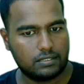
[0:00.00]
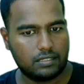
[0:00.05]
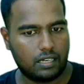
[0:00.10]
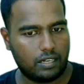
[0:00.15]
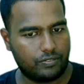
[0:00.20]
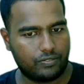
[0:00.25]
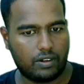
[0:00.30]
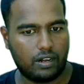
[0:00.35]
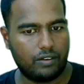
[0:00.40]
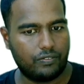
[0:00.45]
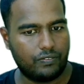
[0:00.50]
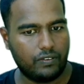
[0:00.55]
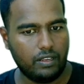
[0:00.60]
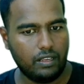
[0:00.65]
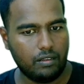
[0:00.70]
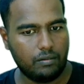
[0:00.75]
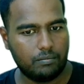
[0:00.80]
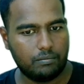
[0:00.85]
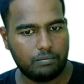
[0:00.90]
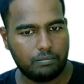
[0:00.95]
of
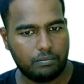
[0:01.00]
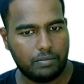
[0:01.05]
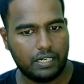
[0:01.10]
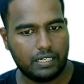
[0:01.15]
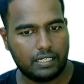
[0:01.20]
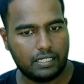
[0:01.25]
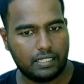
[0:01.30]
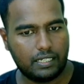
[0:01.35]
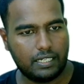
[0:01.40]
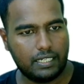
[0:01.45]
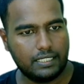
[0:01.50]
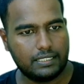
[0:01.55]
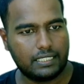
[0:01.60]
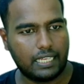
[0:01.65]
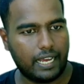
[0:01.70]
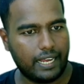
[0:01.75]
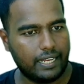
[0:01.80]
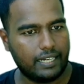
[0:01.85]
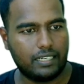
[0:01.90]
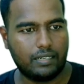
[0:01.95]
coffee, but it's
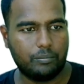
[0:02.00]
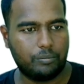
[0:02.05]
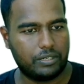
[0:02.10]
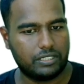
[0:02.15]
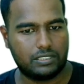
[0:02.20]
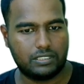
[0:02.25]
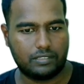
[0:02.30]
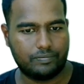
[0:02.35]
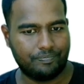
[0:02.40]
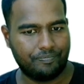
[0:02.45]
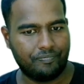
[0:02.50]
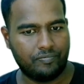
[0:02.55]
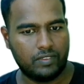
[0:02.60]
higher temperature,